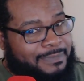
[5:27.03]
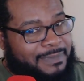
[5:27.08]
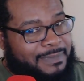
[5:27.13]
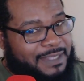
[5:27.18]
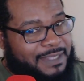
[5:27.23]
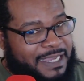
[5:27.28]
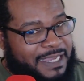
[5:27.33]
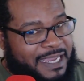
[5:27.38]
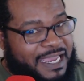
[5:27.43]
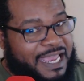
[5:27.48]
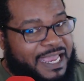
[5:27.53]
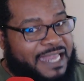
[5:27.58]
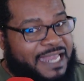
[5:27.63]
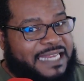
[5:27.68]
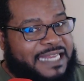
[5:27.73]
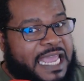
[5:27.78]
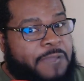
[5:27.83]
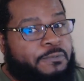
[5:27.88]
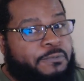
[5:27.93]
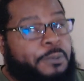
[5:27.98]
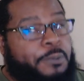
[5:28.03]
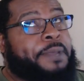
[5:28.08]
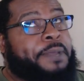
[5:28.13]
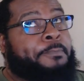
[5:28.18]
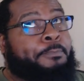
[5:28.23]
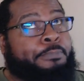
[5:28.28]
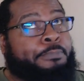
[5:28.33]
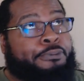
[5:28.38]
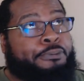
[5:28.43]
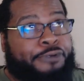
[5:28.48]
Okay, they will be
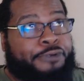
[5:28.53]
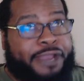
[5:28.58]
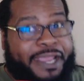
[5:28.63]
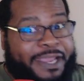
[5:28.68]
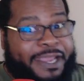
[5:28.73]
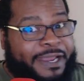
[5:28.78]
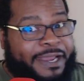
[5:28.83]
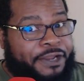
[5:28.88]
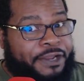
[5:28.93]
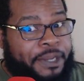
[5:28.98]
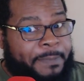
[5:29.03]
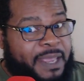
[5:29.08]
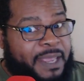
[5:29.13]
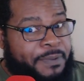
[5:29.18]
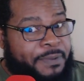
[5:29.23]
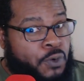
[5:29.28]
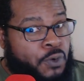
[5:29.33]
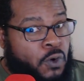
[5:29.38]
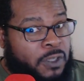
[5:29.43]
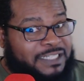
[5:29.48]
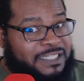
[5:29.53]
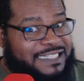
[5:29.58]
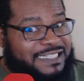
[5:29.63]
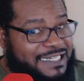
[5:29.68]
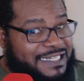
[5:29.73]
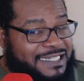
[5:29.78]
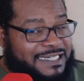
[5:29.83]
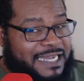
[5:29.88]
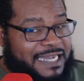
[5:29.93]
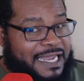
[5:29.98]
breaking out the baby oil
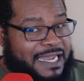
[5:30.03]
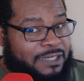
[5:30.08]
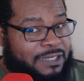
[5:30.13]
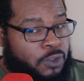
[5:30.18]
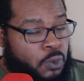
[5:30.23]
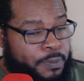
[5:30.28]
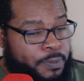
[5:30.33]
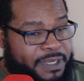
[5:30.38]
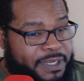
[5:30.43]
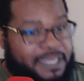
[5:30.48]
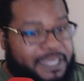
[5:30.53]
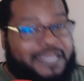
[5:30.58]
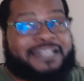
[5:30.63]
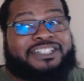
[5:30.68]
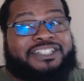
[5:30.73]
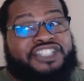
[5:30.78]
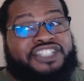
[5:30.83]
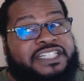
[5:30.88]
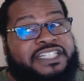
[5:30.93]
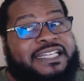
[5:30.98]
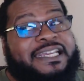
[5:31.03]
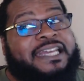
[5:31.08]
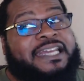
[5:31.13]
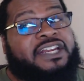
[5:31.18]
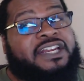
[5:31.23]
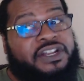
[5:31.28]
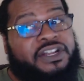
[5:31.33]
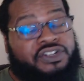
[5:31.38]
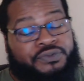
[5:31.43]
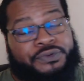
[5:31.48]
Diddy style, homie, just to get
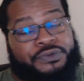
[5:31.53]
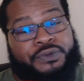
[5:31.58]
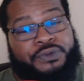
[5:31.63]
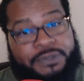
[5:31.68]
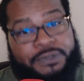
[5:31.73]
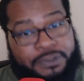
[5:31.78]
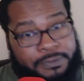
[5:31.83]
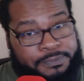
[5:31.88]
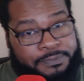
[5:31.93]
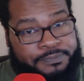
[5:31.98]
an interview with you.